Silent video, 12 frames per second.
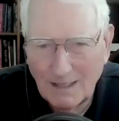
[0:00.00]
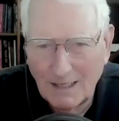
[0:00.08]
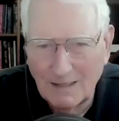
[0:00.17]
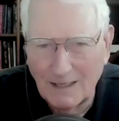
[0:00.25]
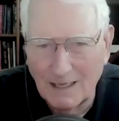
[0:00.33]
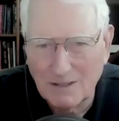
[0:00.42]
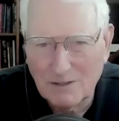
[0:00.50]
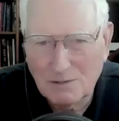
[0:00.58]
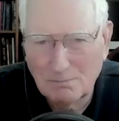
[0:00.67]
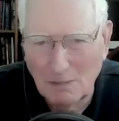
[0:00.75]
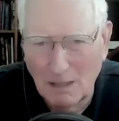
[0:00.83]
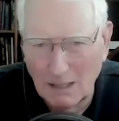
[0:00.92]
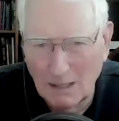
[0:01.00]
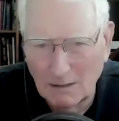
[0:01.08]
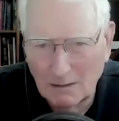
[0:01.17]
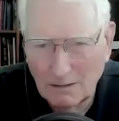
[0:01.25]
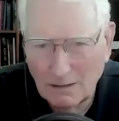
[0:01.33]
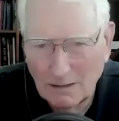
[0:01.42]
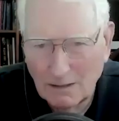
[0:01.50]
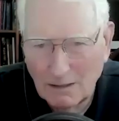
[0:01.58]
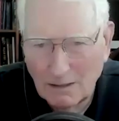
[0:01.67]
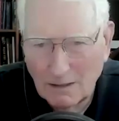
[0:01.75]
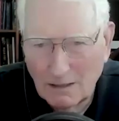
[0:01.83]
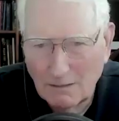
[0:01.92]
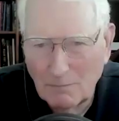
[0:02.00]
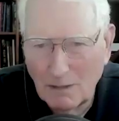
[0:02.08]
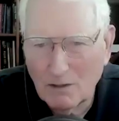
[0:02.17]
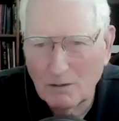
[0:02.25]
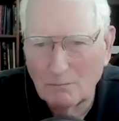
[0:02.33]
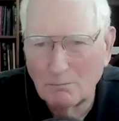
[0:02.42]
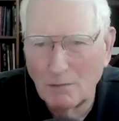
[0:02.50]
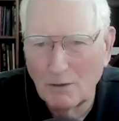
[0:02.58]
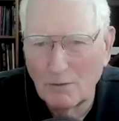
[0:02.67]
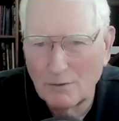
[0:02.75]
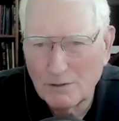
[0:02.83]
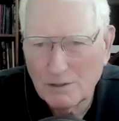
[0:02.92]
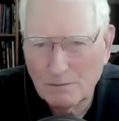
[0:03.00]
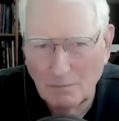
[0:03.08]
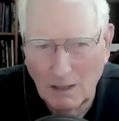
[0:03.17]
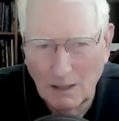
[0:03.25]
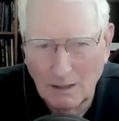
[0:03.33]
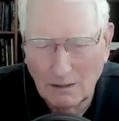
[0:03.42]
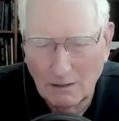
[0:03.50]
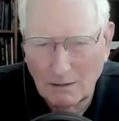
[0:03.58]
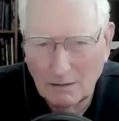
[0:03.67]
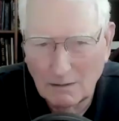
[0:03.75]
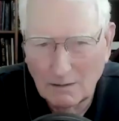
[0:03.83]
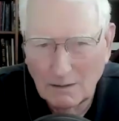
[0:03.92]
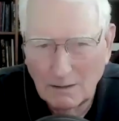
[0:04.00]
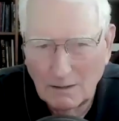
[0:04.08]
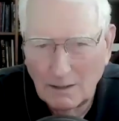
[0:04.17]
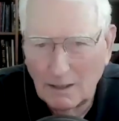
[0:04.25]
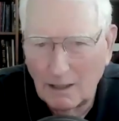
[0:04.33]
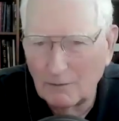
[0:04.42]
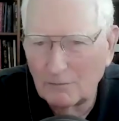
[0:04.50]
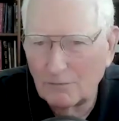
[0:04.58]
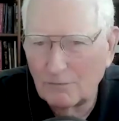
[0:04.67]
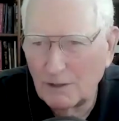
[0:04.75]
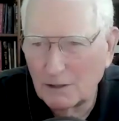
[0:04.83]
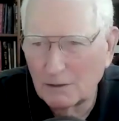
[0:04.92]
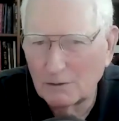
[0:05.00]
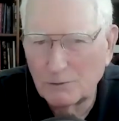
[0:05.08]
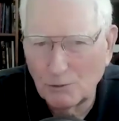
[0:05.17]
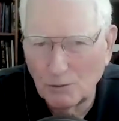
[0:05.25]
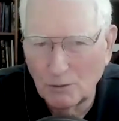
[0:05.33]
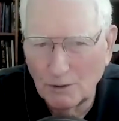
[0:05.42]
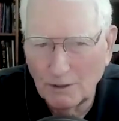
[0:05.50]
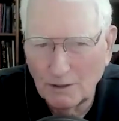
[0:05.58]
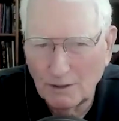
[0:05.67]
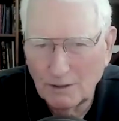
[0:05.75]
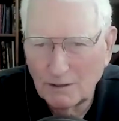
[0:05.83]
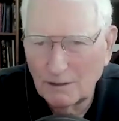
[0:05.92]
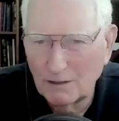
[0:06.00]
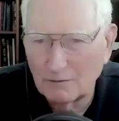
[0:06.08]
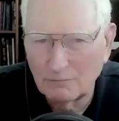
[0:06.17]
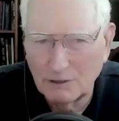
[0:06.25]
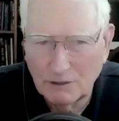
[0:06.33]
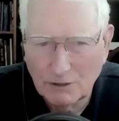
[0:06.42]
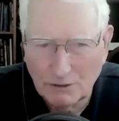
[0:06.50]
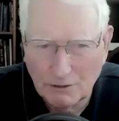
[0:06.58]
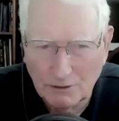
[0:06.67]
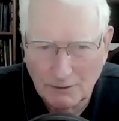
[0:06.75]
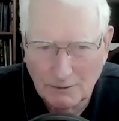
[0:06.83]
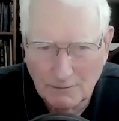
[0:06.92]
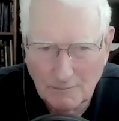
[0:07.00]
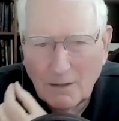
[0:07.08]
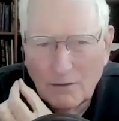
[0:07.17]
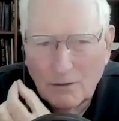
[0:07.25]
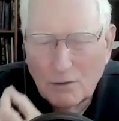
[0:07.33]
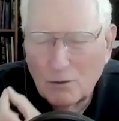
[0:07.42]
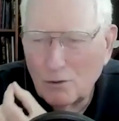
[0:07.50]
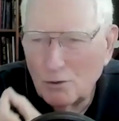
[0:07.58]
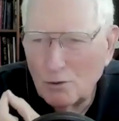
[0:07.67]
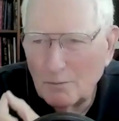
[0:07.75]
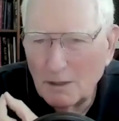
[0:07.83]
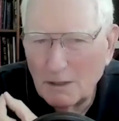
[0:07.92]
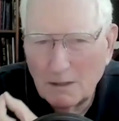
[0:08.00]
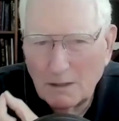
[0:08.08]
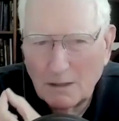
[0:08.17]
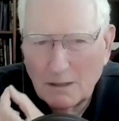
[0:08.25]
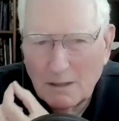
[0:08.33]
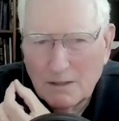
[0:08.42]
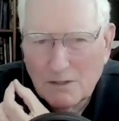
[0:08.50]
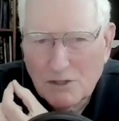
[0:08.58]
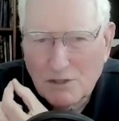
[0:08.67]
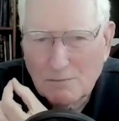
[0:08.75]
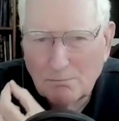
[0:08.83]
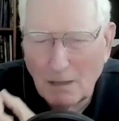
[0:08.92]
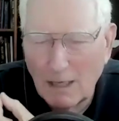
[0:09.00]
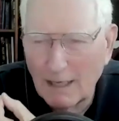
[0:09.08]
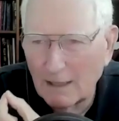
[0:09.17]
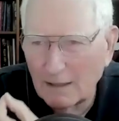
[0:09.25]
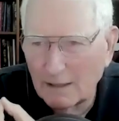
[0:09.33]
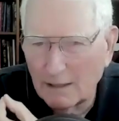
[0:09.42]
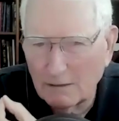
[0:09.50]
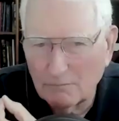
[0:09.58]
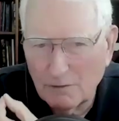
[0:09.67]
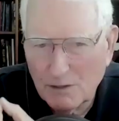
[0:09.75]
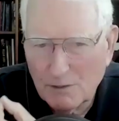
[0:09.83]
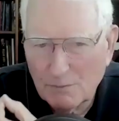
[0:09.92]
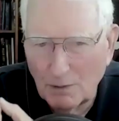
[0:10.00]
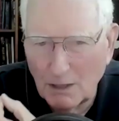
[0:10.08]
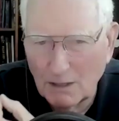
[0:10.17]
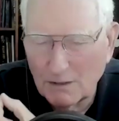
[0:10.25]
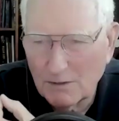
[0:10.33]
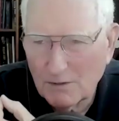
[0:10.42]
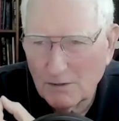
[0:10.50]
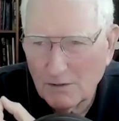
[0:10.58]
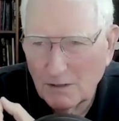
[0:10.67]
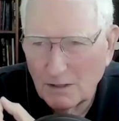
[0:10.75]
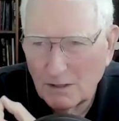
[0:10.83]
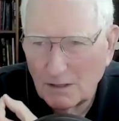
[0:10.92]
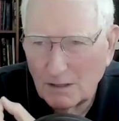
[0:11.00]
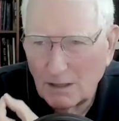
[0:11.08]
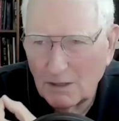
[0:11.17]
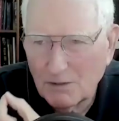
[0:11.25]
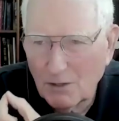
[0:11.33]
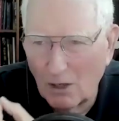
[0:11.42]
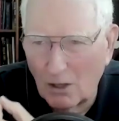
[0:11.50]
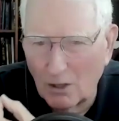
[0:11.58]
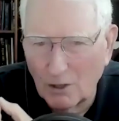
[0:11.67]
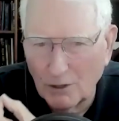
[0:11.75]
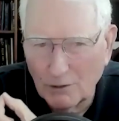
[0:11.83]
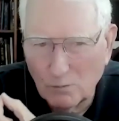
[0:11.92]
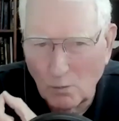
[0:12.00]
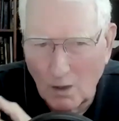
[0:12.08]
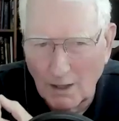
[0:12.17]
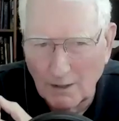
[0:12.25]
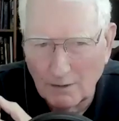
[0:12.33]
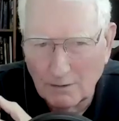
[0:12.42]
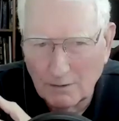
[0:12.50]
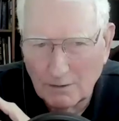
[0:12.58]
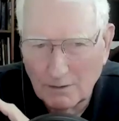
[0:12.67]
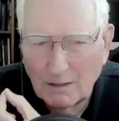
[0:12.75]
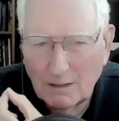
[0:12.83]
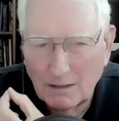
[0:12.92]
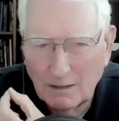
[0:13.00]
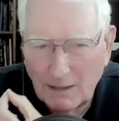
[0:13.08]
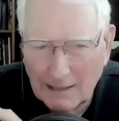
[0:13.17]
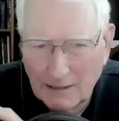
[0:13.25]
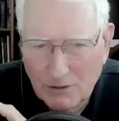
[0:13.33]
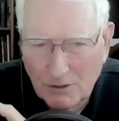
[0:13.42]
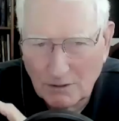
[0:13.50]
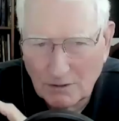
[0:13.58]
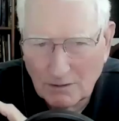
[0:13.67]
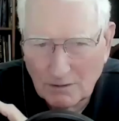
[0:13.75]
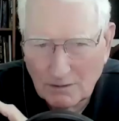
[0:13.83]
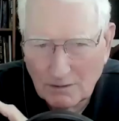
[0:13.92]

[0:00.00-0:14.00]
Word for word: And that smile can make the mother smile and feel joy in return. The human smiling response is hardwired connection,